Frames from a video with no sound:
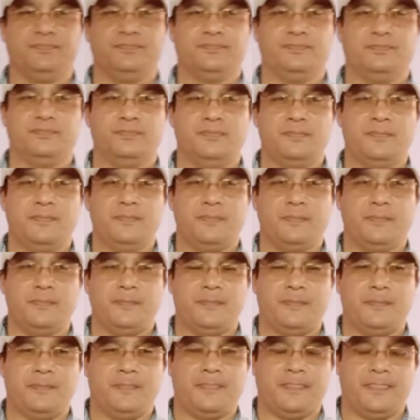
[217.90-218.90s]

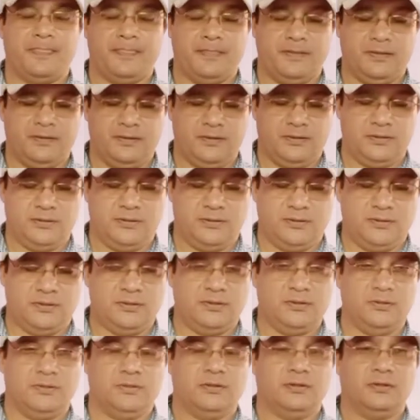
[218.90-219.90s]

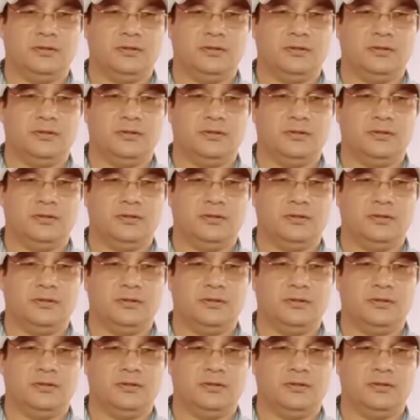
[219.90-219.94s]
[no speech]